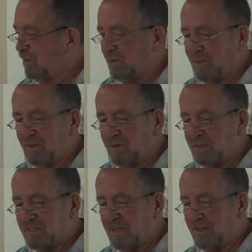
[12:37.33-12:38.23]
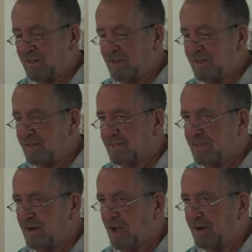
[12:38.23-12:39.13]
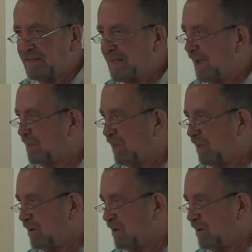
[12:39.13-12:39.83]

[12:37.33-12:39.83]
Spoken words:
Jeff and I found at Shirley Antique.